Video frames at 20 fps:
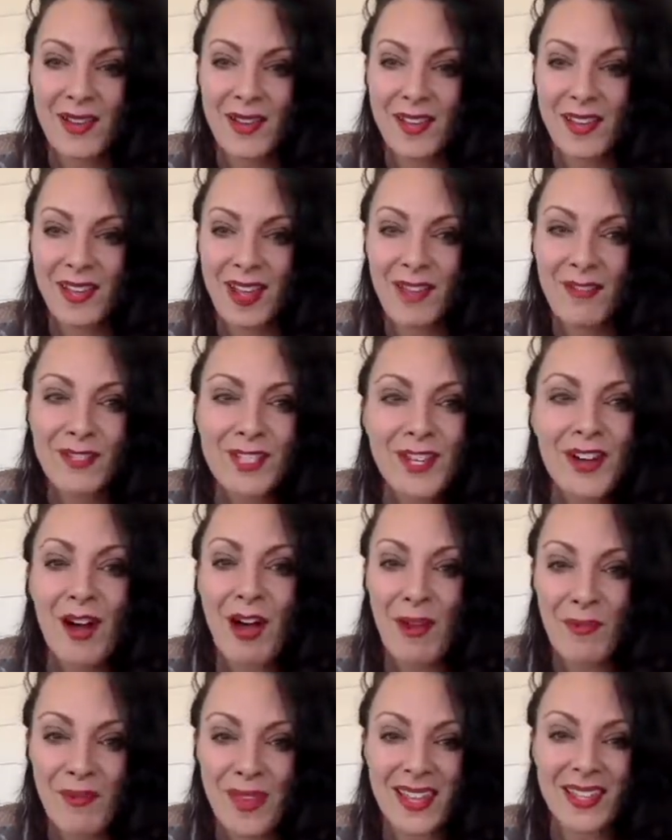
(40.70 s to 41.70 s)
You'll have to
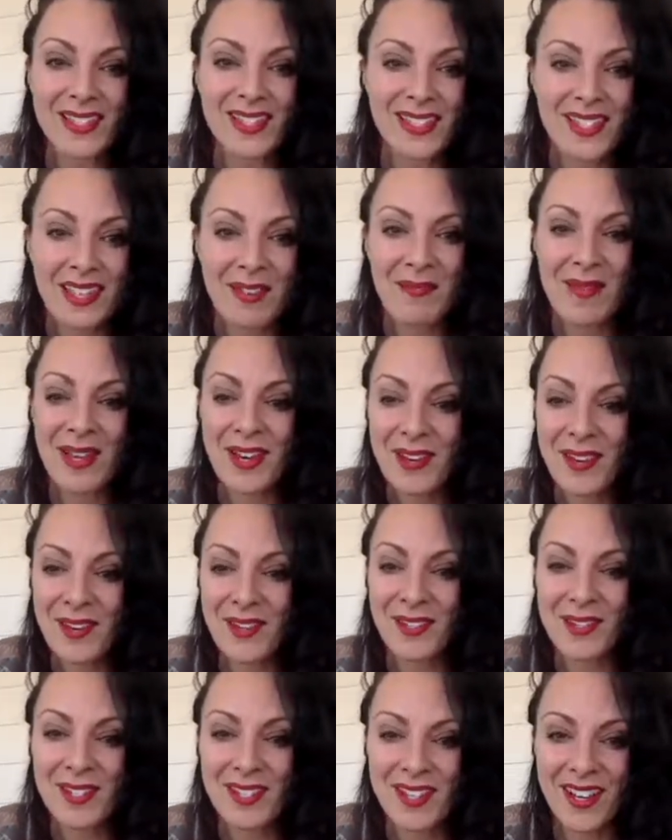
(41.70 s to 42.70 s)
comment and let me know
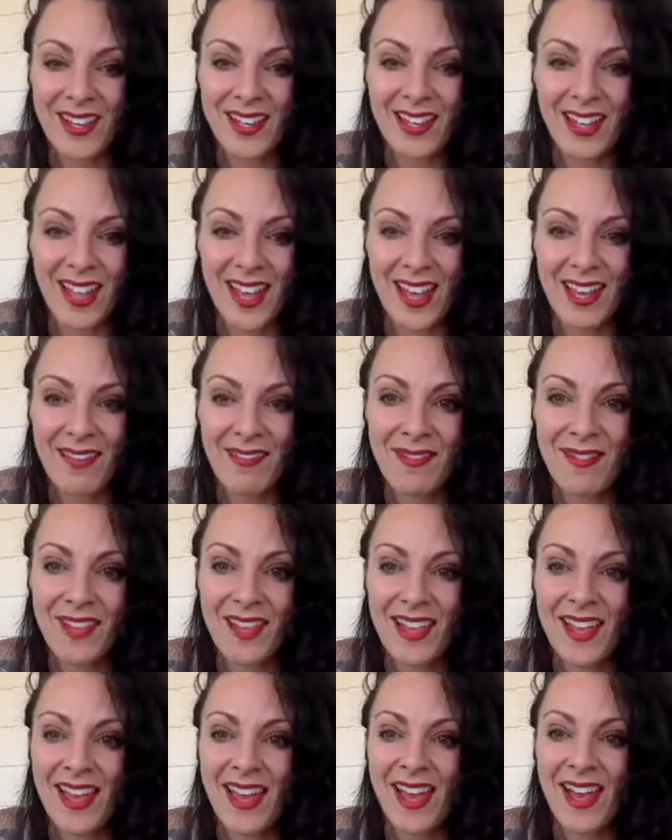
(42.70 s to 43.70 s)
who's on
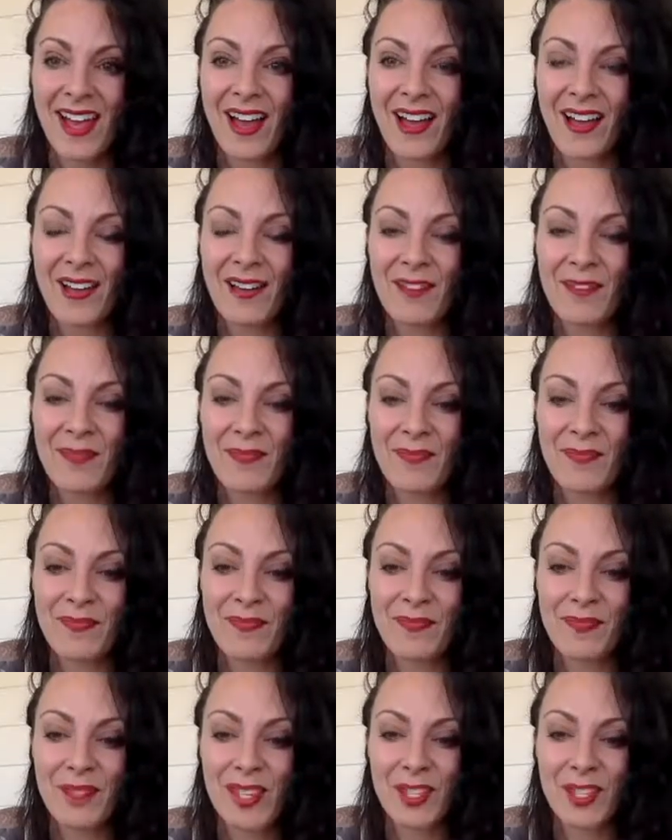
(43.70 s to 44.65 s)
live.